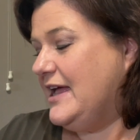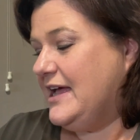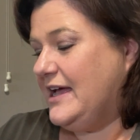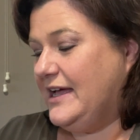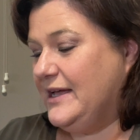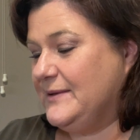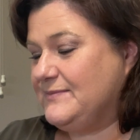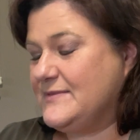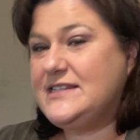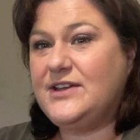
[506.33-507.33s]

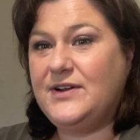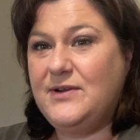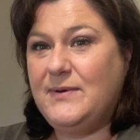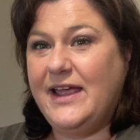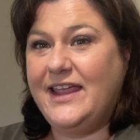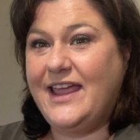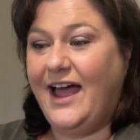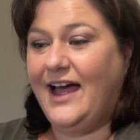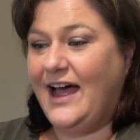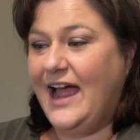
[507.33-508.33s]
Um, so anyway,
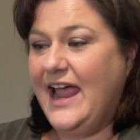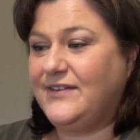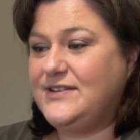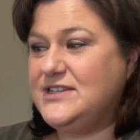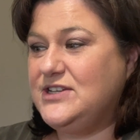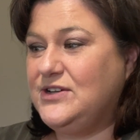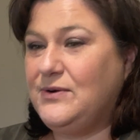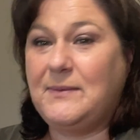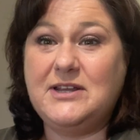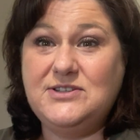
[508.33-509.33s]
yeah, I have to do,
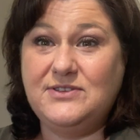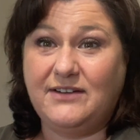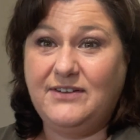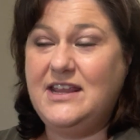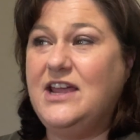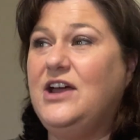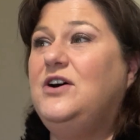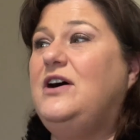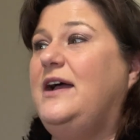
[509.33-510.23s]
I'm going to do that video.